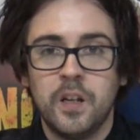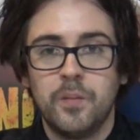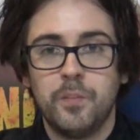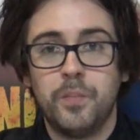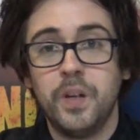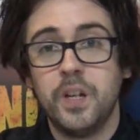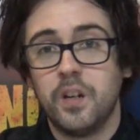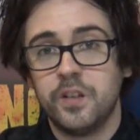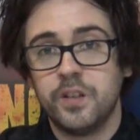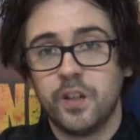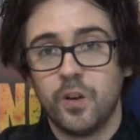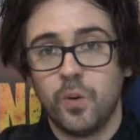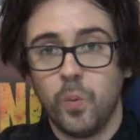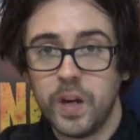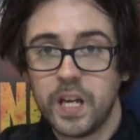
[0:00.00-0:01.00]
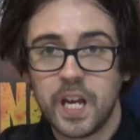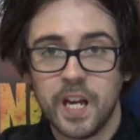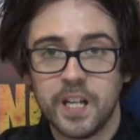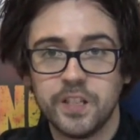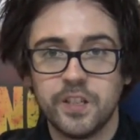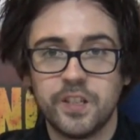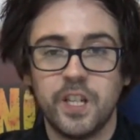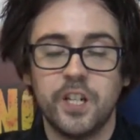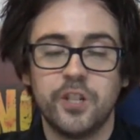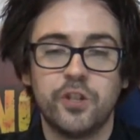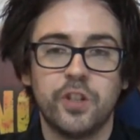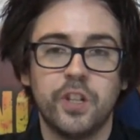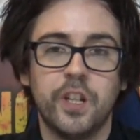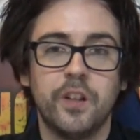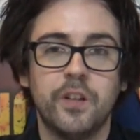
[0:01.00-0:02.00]
been under a weekend
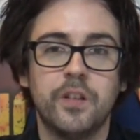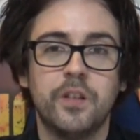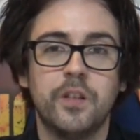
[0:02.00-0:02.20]
essentially.